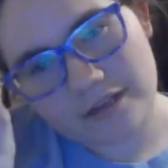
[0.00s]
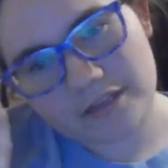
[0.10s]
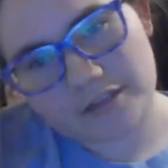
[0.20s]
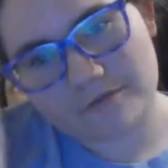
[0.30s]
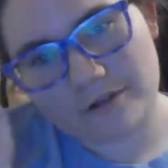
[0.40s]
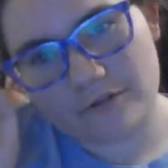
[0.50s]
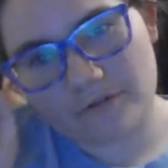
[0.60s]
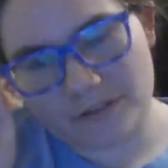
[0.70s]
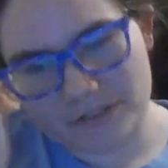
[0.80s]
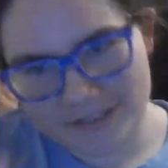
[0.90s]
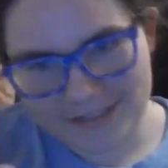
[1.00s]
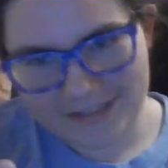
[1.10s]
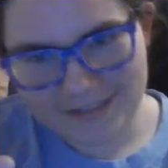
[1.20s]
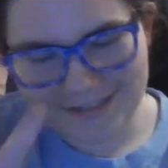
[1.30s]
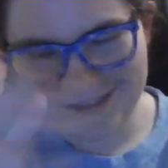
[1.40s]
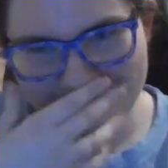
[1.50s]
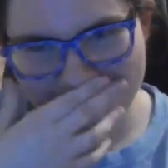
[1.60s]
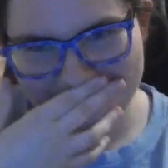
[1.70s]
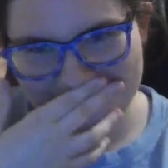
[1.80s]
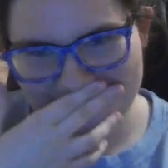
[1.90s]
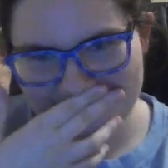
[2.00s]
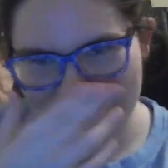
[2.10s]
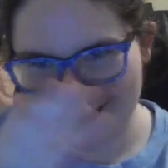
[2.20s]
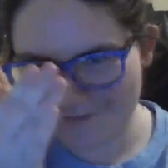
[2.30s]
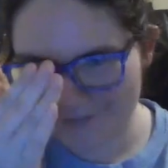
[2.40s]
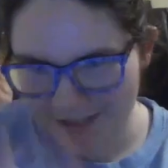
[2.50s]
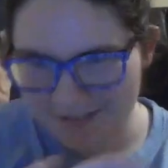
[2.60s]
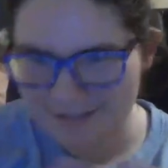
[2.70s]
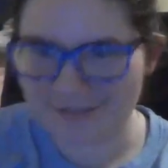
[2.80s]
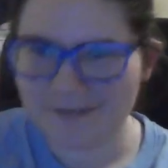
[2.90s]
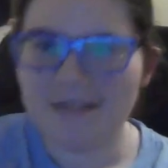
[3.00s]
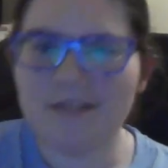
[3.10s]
Ichiro Yoshida is dying of cancer,